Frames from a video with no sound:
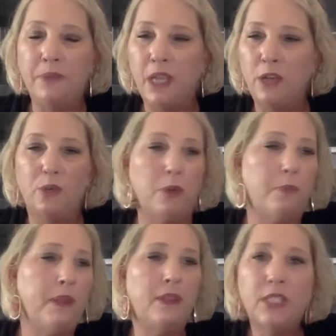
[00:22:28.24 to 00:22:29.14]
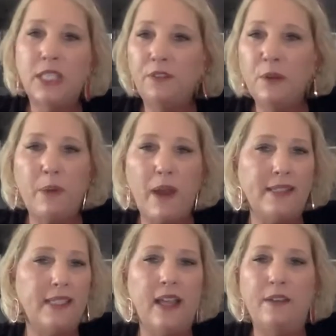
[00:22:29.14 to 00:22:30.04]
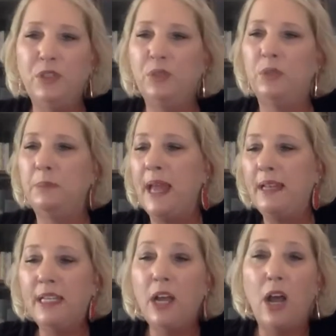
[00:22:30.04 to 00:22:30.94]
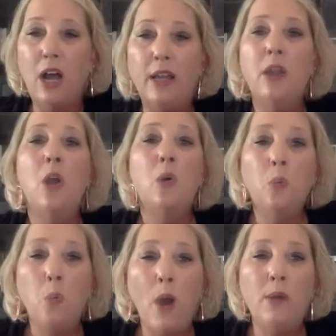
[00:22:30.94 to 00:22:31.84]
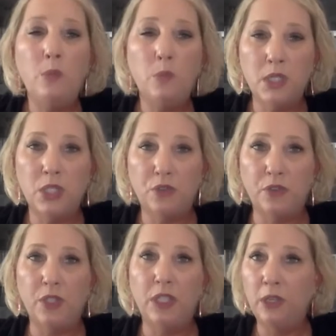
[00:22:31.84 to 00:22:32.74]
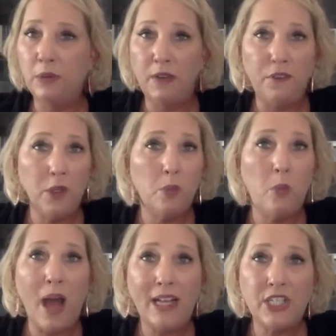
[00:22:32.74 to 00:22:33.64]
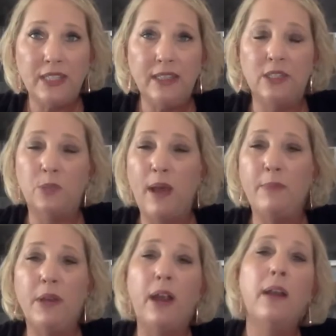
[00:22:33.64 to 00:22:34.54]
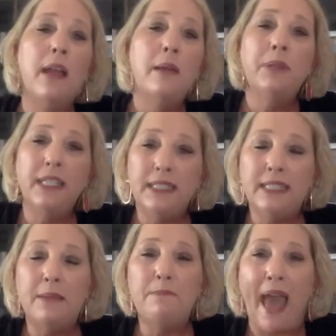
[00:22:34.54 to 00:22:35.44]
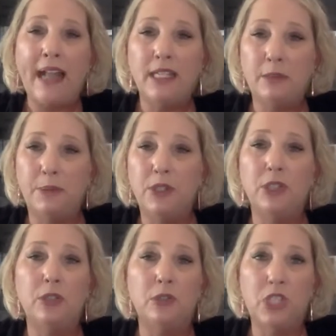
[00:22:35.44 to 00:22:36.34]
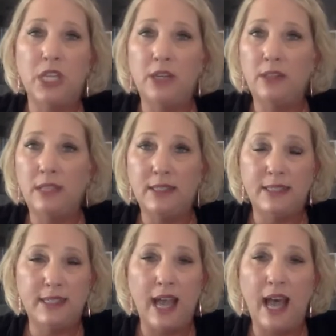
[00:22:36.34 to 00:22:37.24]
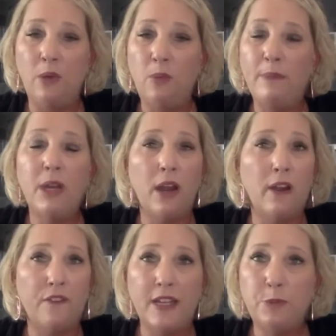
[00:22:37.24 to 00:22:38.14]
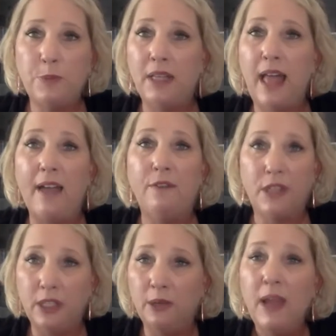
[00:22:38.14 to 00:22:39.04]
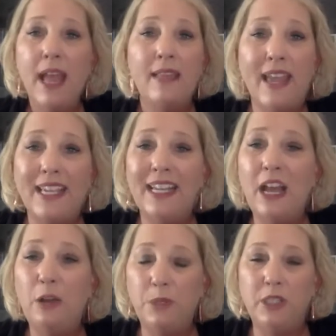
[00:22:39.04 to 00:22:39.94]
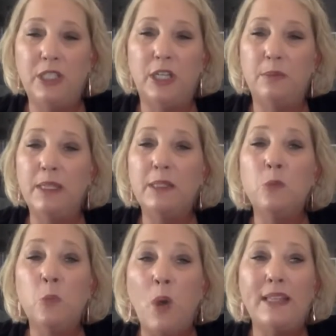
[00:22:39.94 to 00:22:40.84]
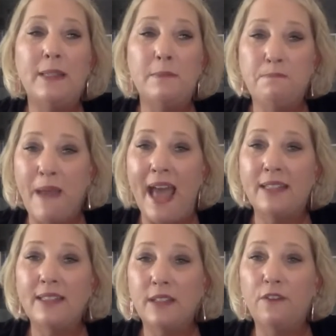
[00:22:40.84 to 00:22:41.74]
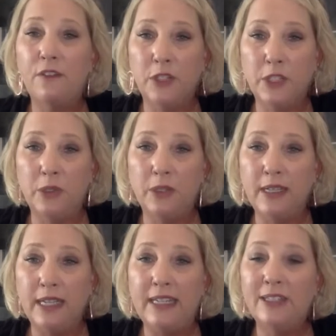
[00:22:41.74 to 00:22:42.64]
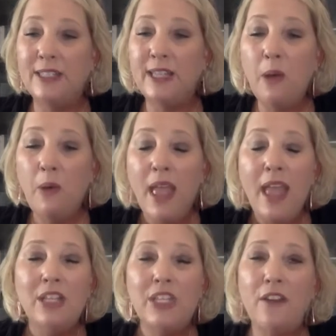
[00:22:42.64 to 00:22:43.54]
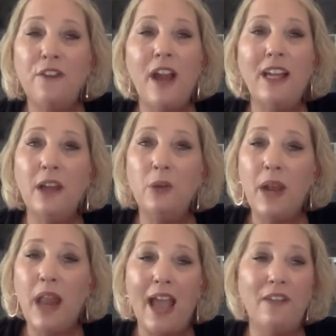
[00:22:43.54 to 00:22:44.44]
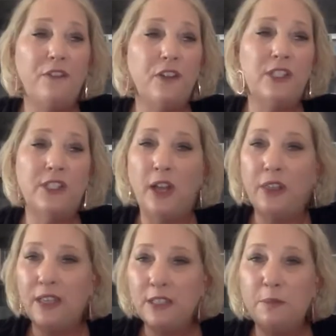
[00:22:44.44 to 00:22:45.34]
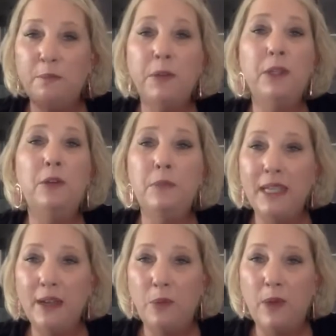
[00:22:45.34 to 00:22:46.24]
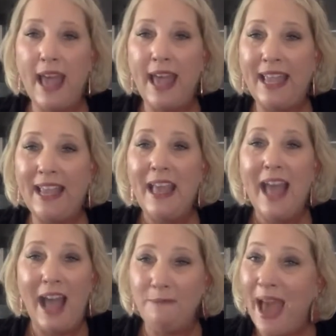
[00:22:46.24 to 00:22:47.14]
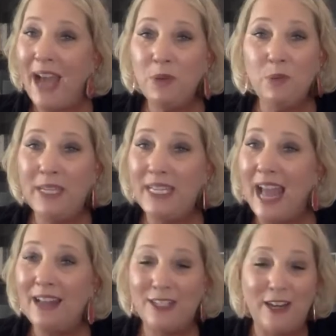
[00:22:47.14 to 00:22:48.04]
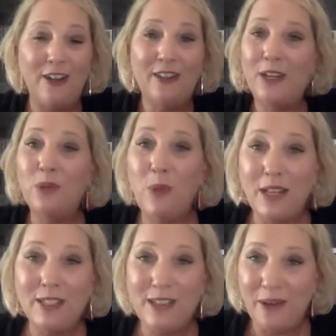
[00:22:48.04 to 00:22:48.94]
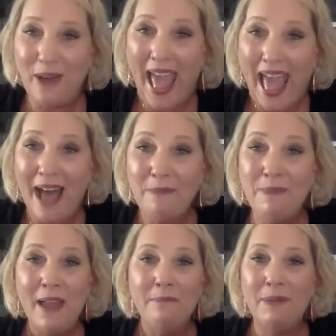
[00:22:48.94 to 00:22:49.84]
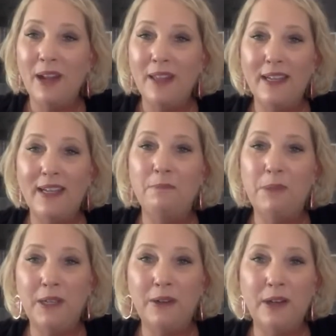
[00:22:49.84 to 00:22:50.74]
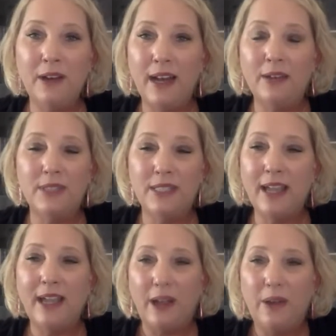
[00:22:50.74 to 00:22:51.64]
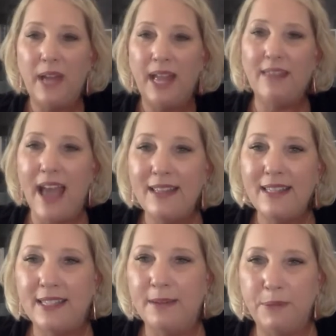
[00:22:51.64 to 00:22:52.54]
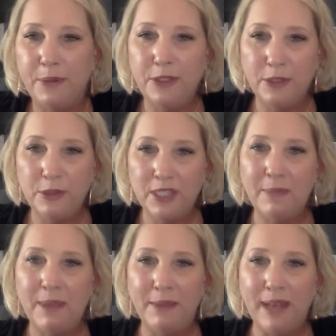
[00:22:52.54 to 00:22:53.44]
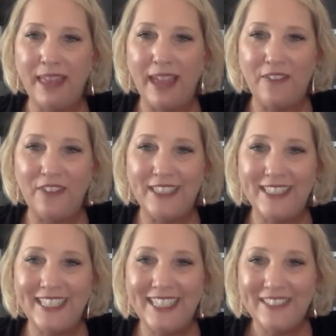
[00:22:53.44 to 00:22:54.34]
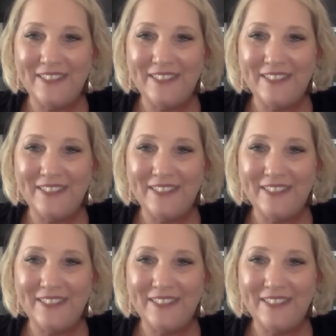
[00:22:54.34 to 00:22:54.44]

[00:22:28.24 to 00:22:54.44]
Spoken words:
a group. And there's different pricing levels depending on what works for you. And if you're watching this webinar, please get back to the person who shared this webinar or Facebook Live with you. They can help you determine what's best for your needs. So Jennifer, I know when I first saw this, blew me away. Back when we got started, there was no app, but on the computer, and it was like, okay, that's simple. You just made my life easy.